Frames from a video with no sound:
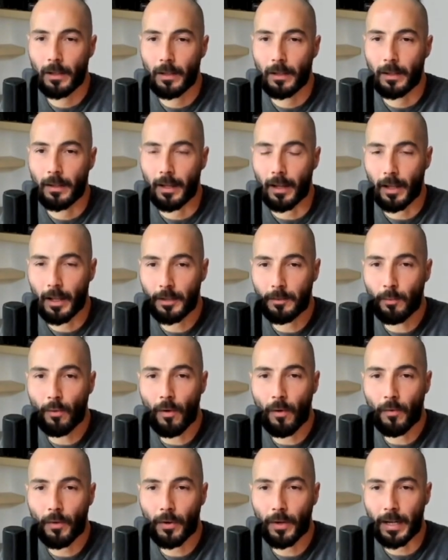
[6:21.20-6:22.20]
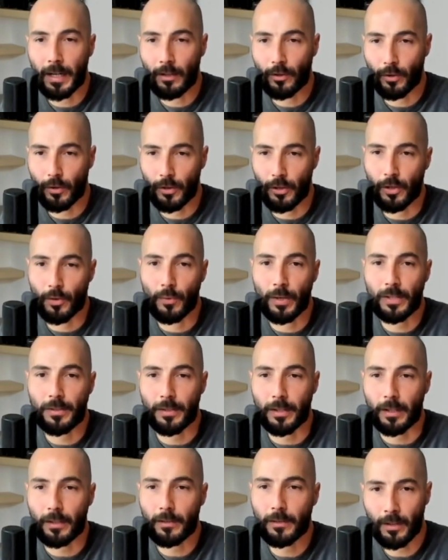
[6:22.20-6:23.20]
Now let's move over into
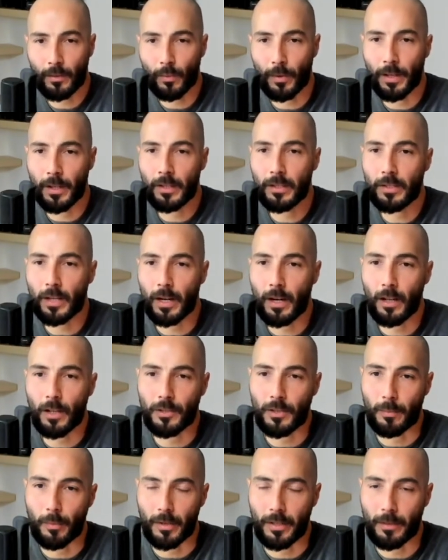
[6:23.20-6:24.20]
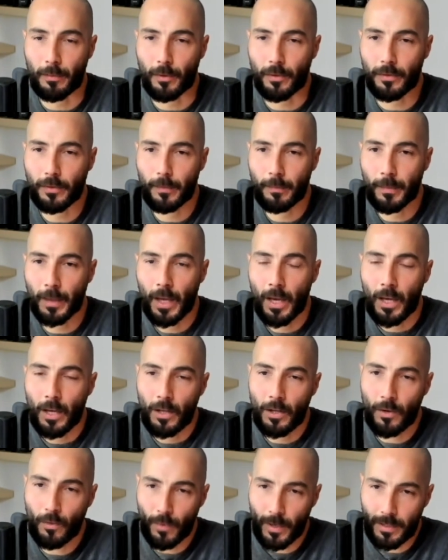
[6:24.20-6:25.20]
heuristics within psychology principles.
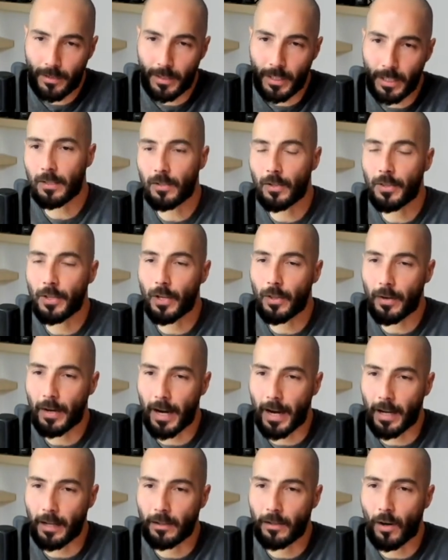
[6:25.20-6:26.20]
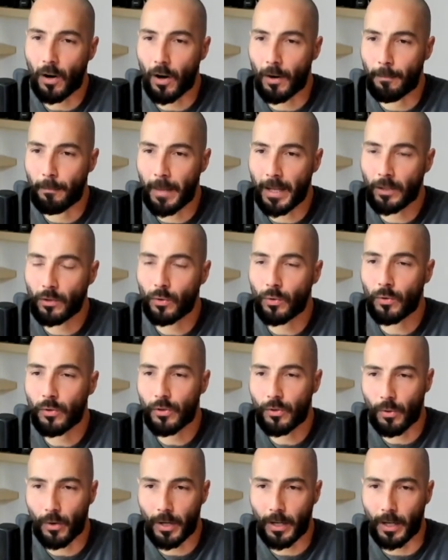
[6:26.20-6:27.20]
Heuristics, on the other hand, are mental
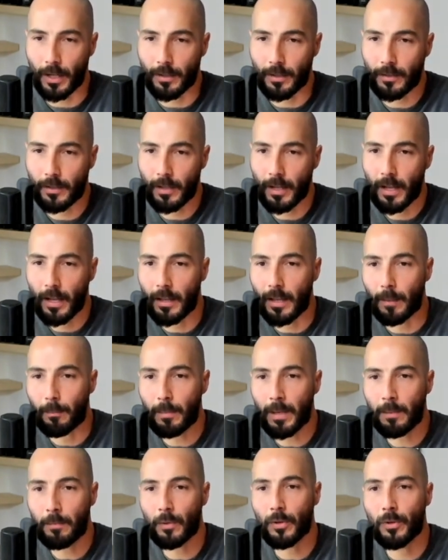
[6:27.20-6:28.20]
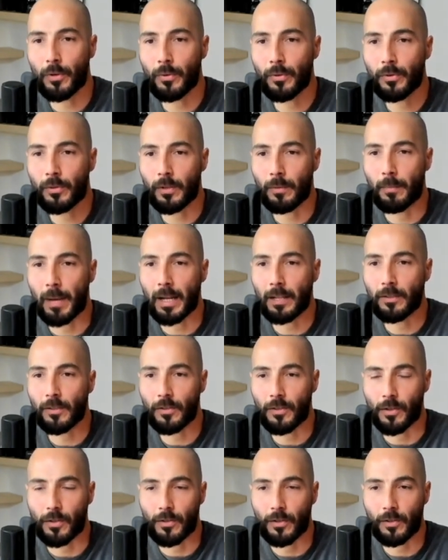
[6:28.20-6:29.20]
shortcuts that people use to make
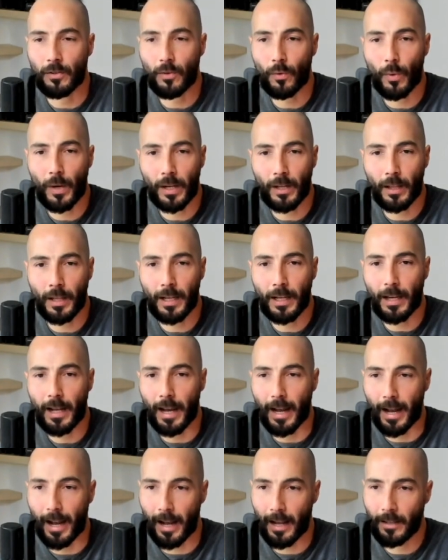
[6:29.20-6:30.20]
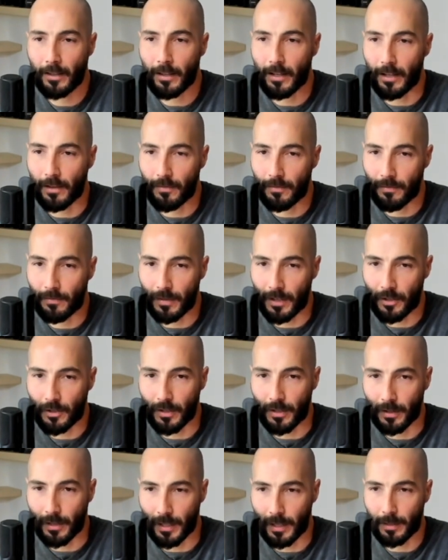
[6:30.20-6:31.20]
decisions quickly and
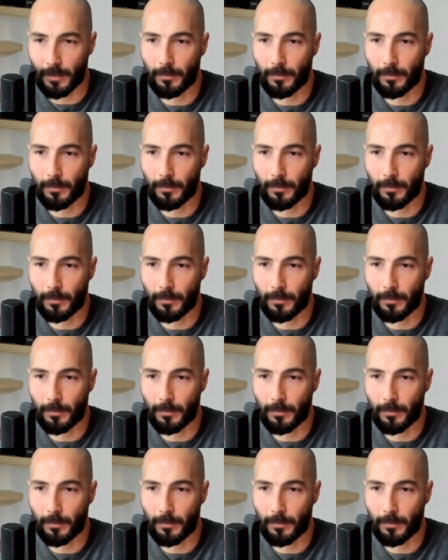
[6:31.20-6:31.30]
efficiently.